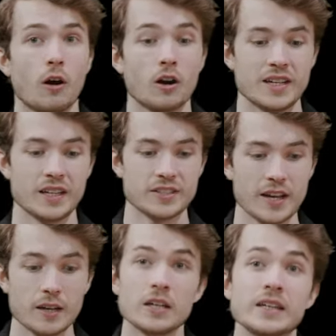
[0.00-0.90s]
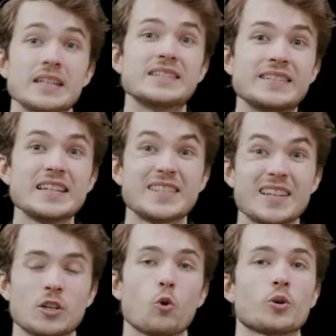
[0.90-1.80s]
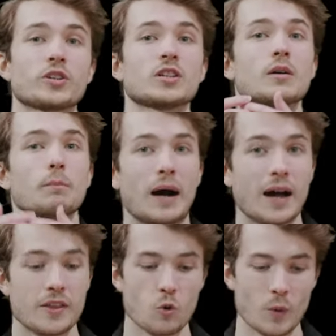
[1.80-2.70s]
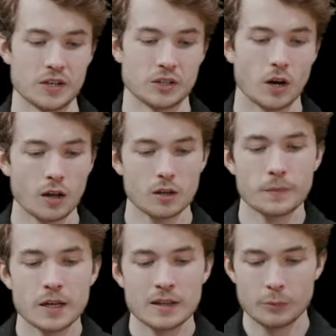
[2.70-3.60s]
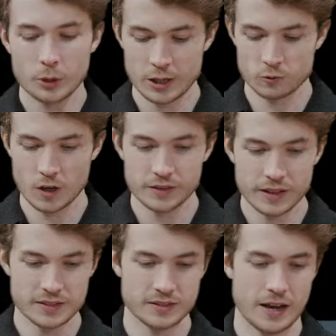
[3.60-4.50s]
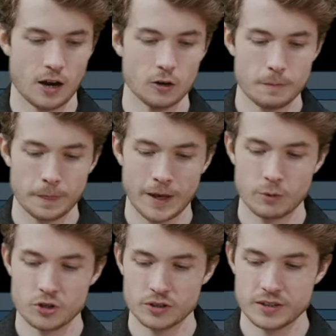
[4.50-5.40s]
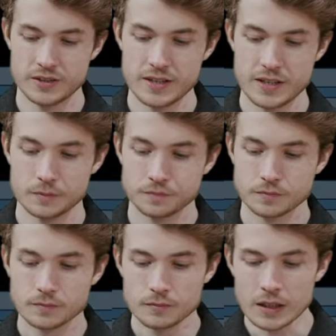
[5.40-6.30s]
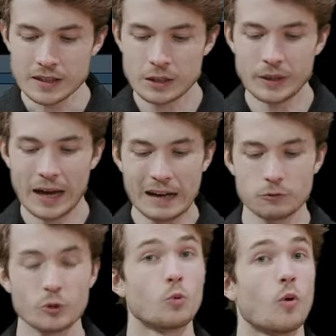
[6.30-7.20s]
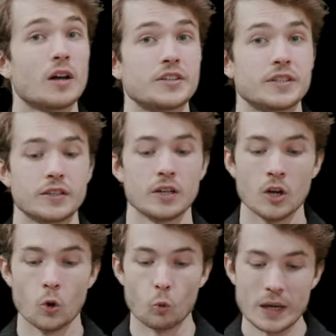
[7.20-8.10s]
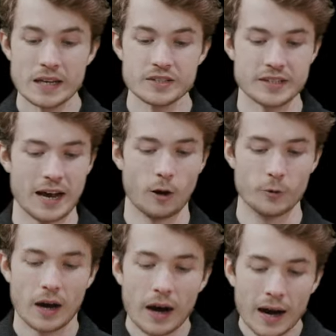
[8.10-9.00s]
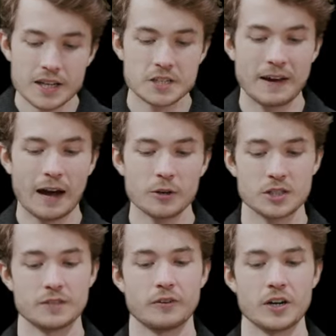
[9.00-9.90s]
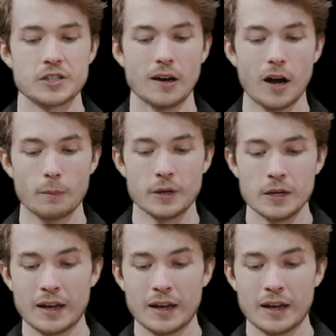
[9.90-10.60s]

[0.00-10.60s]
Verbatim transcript: our data set in descending order by the wind column. Let me go ahead and run this now, and we should see that we have what we wanted wind now, the highest values at the very top,